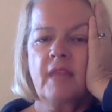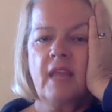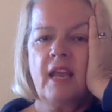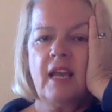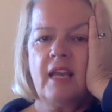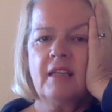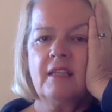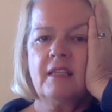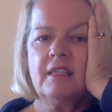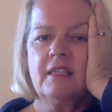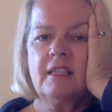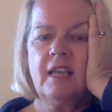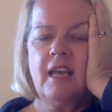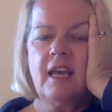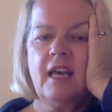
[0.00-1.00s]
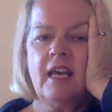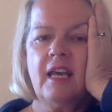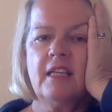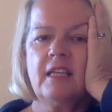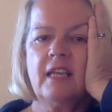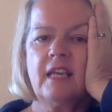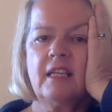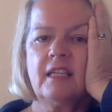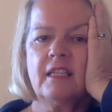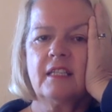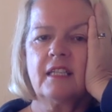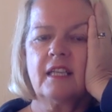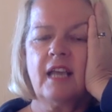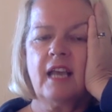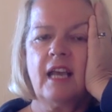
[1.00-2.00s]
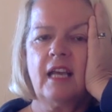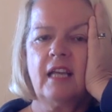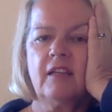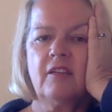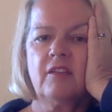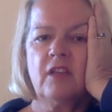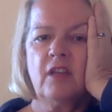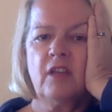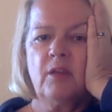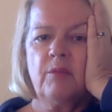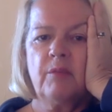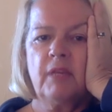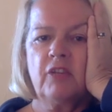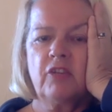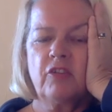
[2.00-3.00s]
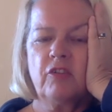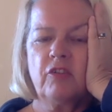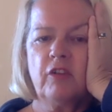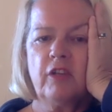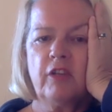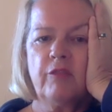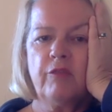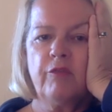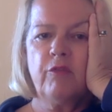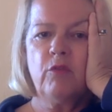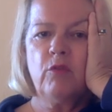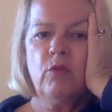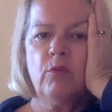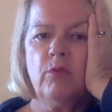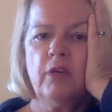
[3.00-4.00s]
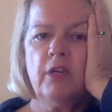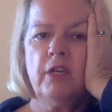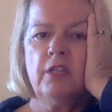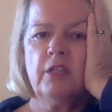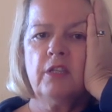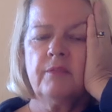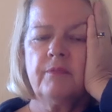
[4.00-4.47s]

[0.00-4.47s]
Hand into the head, head into the hand. Make sure you're looking forward.